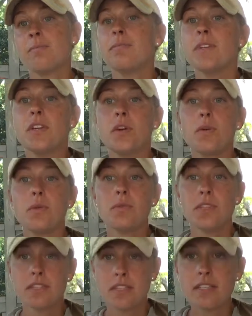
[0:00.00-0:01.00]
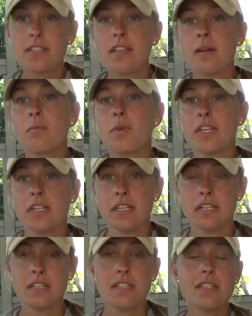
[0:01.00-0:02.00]
You know, season them with
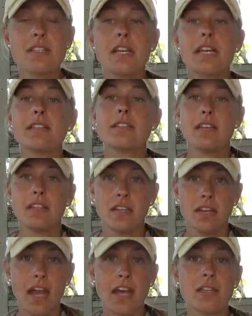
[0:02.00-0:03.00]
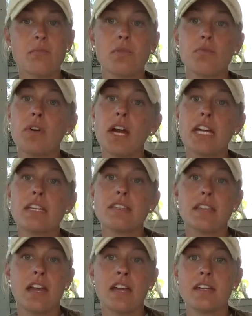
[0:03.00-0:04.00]
Indian seasonings and then add them with rice,
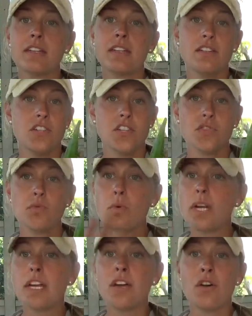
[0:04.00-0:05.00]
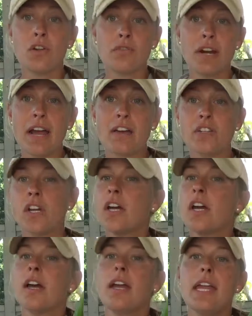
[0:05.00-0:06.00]
and just winning all around.
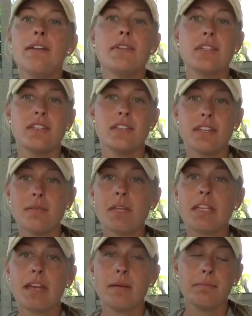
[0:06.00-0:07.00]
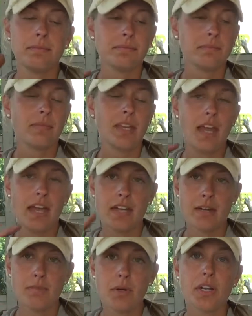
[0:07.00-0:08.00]
Even steaming them
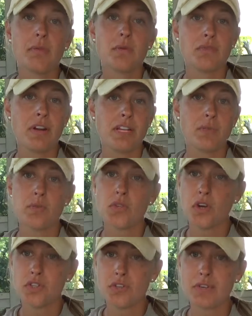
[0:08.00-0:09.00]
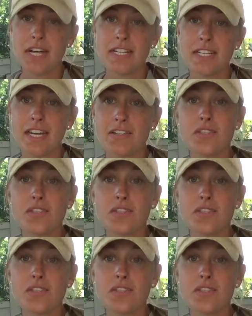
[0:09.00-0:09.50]
and putting it with rice was also an idea.